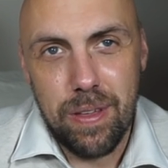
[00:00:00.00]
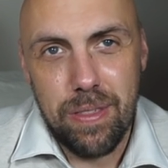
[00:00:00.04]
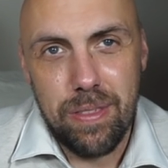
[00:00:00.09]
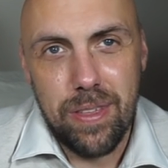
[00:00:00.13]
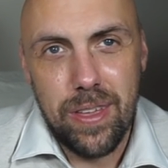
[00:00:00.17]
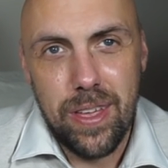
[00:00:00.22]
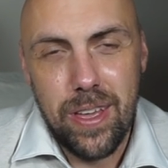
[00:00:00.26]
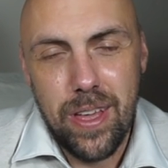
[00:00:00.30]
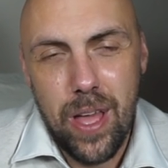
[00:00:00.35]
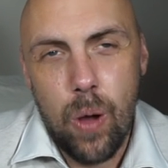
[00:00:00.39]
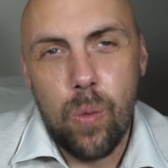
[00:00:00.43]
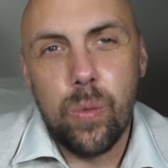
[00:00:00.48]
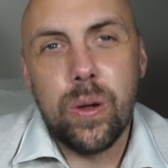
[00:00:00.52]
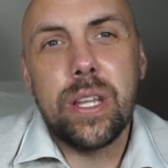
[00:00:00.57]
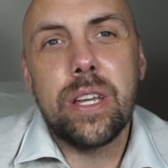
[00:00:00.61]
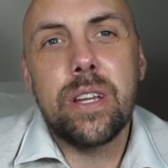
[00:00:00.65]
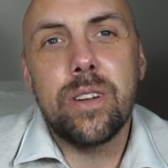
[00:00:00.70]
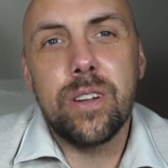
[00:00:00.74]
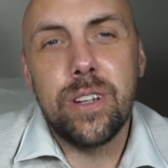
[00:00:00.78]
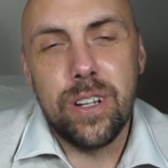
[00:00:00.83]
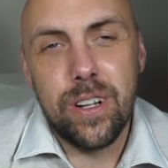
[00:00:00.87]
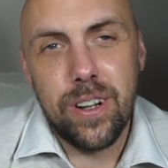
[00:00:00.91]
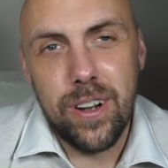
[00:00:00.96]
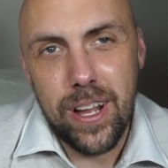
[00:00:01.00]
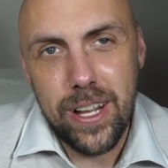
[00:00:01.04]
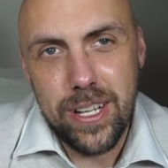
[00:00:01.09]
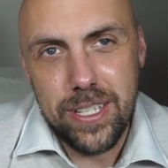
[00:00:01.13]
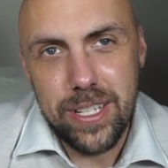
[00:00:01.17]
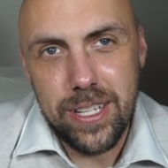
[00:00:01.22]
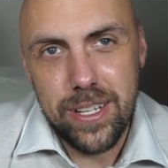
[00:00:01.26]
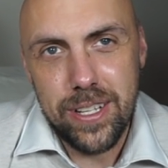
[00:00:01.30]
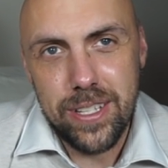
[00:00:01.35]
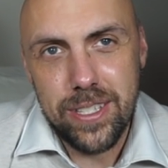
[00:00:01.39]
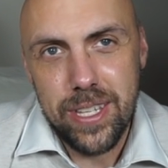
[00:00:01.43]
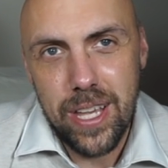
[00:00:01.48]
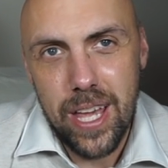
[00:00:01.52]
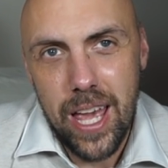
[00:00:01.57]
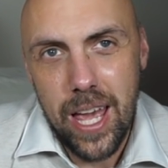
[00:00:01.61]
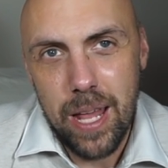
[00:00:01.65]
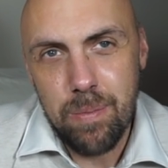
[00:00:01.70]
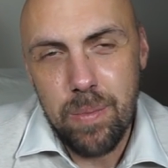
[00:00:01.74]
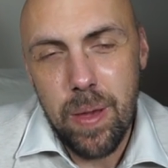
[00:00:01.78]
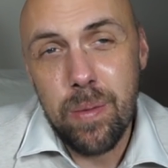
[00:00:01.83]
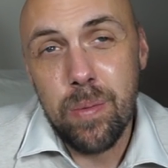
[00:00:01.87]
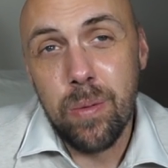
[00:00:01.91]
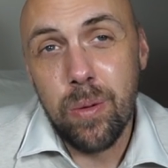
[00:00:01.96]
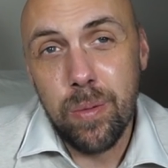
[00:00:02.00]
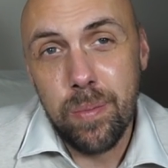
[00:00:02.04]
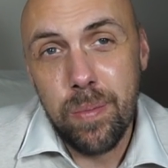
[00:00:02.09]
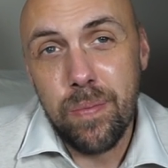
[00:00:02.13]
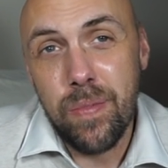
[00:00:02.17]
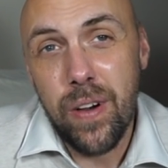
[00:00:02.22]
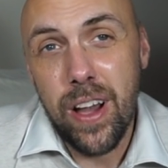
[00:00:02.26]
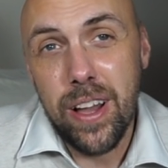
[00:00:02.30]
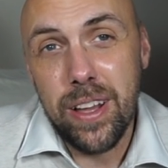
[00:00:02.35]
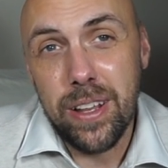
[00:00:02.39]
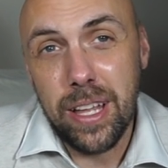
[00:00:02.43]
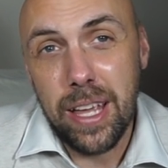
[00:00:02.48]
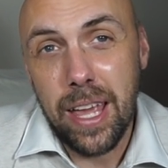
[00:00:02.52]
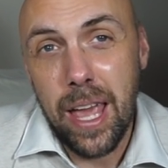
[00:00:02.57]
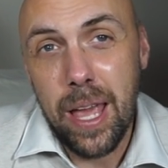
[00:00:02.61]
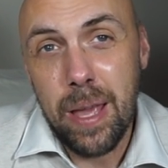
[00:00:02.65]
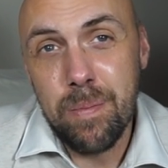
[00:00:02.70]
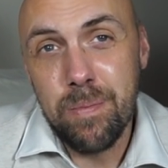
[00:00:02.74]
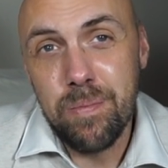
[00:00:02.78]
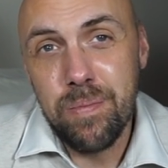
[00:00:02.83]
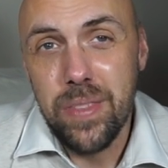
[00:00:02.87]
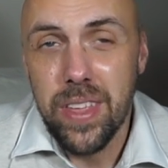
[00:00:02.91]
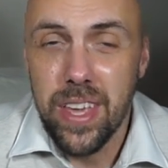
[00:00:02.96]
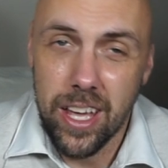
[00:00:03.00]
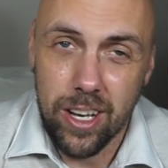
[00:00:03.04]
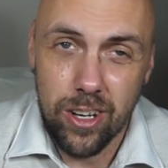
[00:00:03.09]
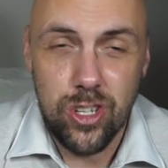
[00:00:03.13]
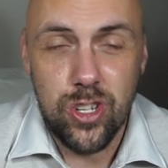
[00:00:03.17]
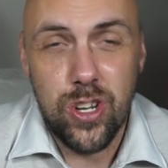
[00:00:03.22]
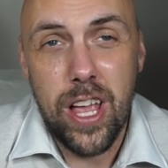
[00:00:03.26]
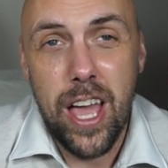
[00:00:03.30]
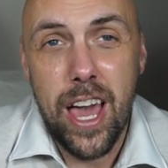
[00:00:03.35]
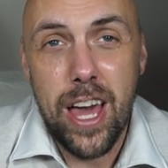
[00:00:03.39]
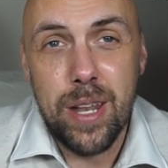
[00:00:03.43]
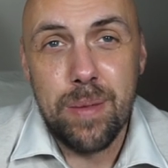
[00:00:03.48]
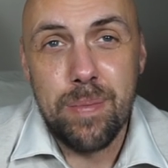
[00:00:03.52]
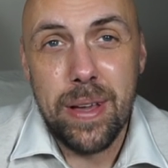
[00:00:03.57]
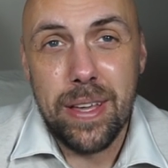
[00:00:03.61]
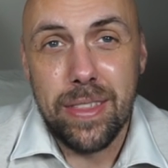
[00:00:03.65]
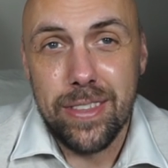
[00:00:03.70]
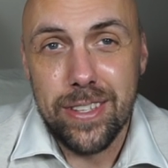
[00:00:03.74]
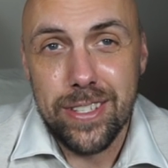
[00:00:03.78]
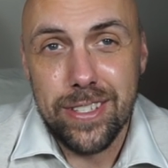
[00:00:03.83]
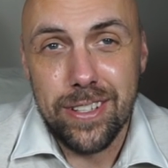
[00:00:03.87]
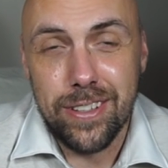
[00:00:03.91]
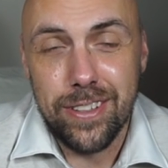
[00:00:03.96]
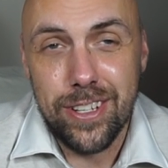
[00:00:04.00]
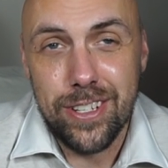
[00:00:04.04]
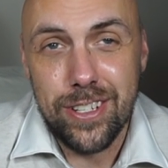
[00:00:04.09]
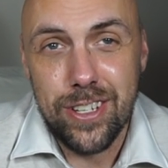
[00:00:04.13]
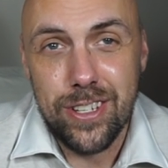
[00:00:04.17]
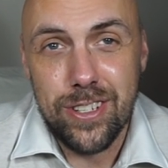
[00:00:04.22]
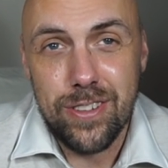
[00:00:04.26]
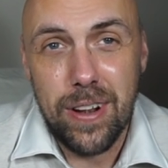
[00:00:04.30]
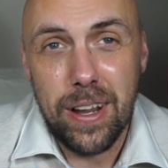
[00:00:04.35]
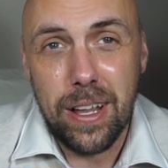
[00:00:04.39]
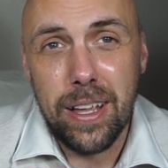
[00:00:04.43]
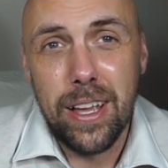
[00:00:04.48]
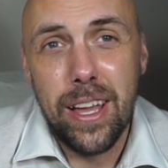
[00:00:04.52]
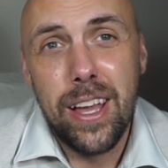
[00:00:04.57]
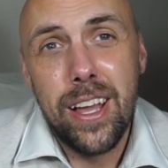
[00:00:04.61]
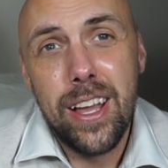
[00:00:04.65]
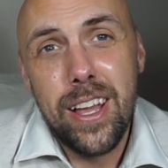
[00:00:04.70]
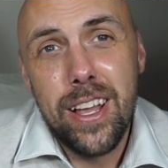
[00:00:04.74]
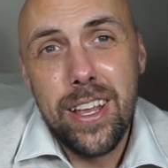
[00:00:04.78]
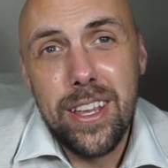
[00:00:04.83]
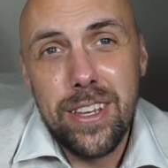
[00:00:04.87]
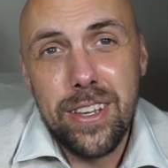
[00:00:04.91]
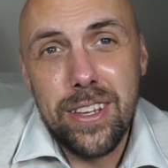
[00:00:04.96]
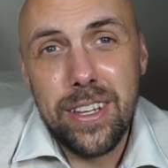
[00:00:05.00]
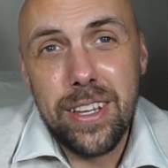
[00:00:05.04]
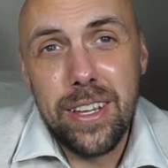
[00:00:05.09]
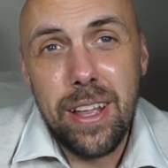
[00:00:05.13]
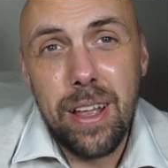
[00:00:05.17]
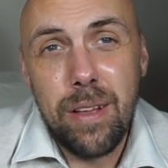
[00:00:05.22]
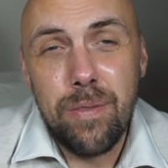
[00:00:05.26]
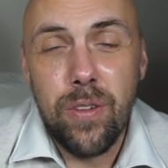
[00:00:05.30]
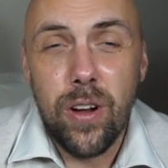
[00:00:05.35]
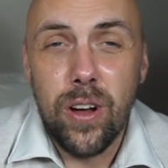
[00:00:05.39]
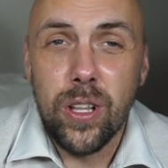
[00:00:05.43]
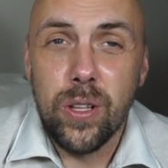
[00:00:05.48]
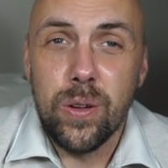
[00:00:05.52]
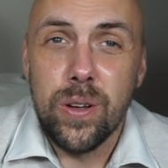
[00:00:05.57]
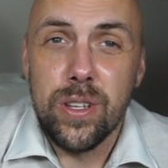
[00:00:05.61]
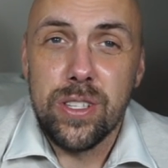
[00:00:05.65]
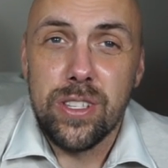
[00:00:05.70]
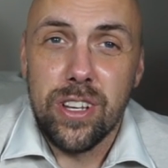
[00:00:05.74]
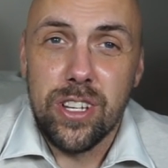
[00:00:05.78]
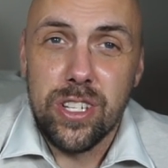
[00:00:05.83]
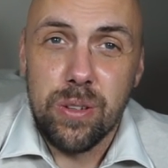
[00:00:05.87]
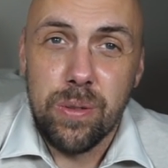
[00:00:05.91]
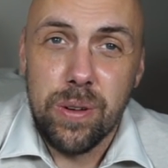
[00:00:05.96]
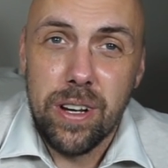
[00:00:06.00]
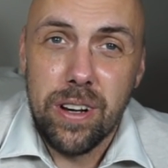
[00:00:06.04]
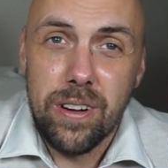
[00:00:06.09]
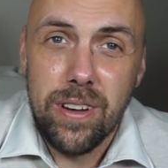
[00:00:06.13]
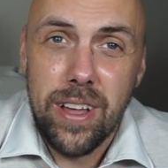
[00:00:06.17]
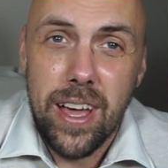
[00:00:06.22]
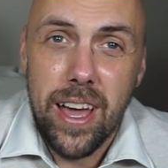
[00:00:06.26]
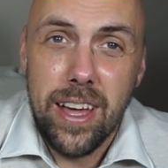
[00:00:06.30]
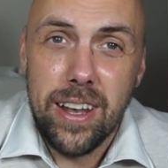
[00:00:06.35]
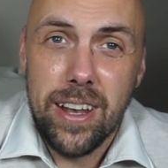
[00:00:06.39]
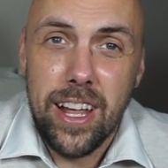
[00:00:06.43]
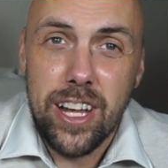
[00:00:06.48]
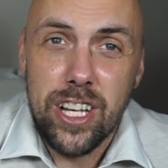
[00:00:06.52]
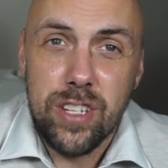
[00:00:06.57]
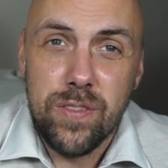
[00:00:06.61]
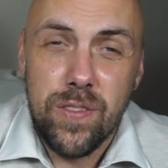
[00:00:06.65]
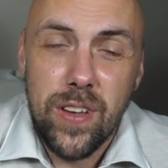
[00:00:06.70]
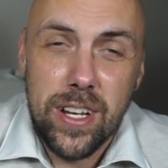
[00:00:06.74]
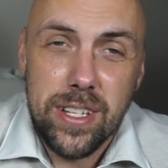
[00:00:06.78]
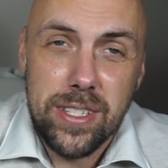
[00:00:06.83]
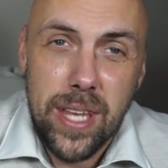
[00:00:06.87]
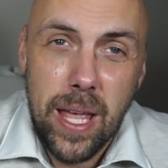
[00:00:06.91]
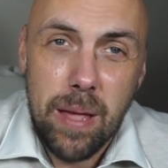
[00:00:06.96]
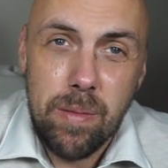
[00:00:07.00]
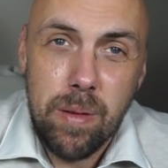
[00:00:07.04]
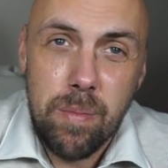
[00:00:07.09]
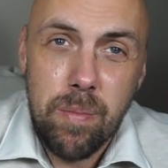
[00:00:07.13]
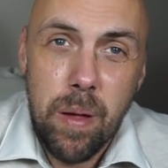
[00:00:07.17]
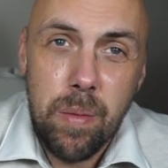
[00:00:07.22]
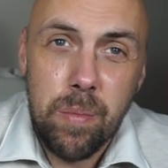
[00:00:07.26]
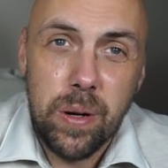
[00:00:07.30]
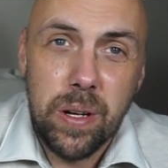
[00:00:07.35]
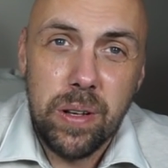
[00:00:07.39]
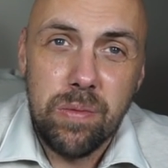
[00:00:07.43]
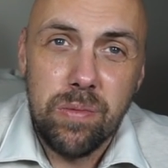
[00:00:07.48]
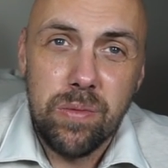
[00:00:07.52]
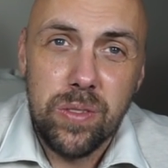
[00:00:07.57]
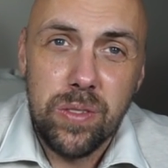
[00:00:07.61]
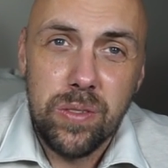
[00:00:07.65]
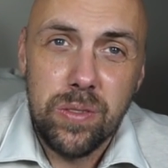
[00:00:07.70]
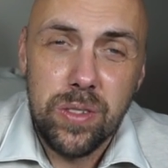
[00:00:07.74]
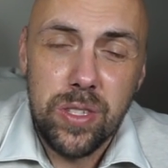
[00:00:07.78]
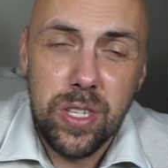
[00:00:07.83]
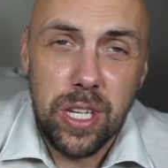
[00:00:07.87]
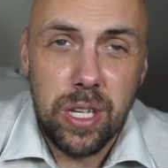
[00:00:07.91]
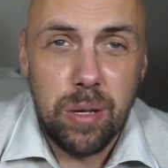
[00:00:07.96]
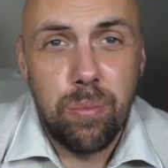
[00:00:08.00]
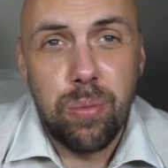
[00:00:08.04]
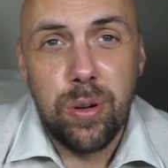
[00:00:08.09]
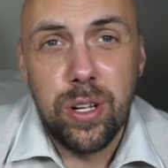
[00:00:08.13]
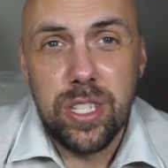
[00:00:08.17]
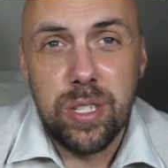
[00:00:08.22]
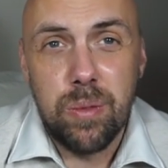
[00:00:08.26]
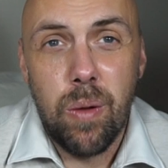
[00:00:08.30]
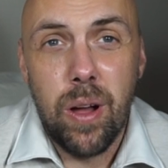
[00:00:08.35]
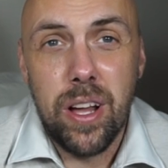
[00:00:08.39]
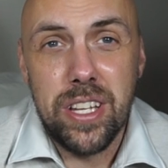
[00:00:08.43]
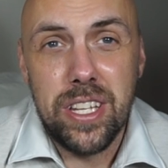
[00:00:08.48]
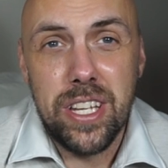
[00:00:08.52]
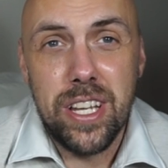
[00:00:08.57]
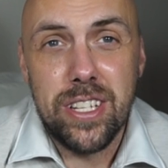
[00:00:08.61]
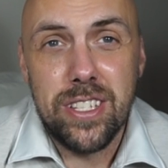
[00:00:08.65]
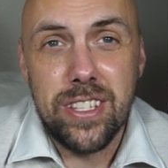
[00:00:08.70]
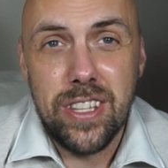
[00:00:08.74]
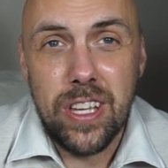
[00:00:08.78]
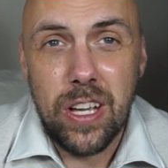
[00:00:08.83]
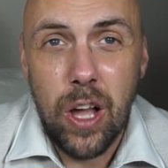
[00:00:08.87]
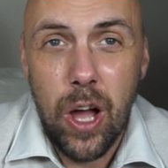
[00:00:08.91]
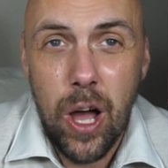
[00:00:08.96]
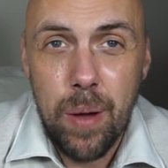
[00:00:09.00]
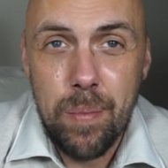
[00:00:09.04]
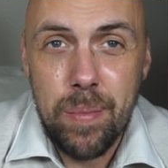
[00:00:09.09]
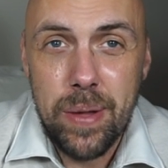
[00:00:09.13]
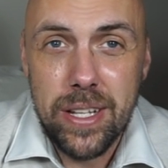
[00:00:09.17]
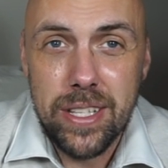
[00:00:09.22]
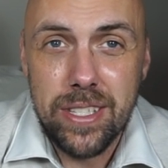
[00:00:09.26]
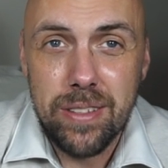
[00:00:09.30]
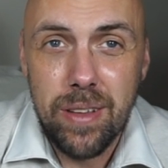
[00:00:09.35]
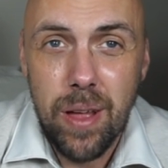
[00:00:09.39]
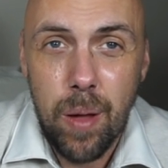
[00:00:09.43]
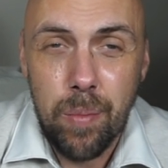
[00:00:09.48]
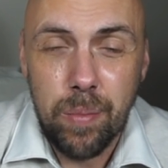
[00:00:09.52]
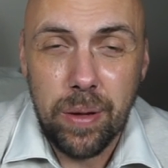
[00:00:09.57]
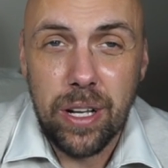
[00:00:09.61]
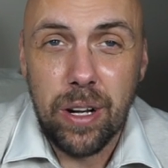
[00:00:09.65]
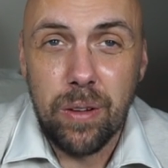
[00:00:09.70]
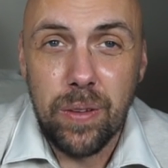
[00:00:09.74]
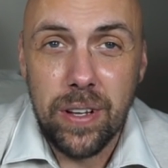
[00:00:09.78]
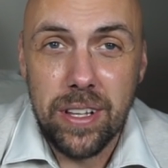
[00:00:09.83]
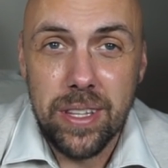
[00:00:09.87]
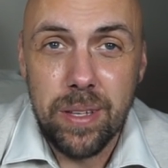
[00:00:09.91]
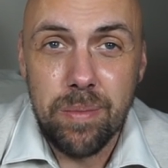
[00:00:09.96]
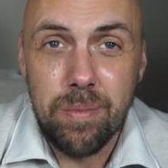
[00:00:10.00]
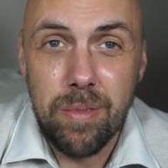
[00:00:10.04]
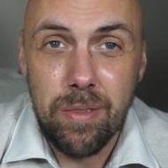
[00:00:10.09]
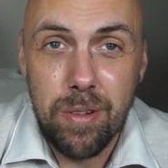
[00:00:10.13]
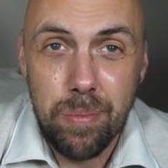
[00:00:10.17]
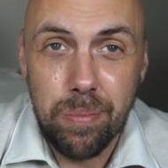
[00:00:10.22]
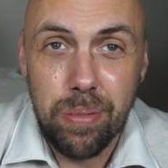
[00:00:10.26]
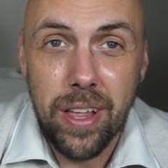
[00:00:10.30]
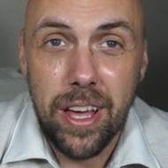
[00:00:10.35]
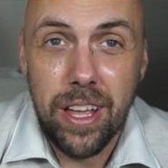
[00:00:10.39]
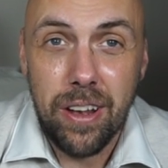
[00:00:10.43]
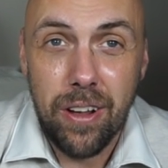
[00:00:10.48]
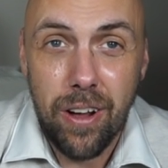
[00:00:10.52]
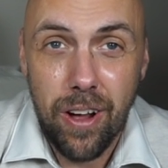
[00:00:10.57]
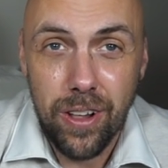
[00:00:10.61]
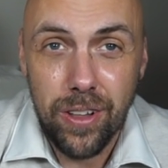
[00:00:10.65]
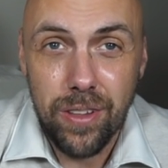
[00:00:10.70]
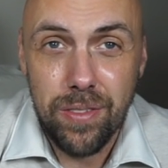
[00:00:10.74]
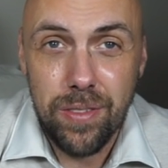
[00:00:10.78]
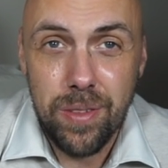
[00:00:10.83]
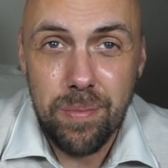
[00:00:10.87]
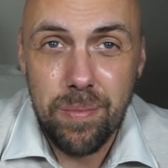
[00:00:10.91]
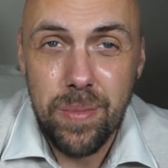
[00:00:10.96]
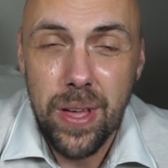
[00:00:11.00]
I want to hear your ideas, and maybe we'll find a game, and I'll show you how to make this delicious drink. You can follow us on Twitter at HFX Gaming Memory, you can put some ideas in the comments. I'm going to read them and reply to all of them.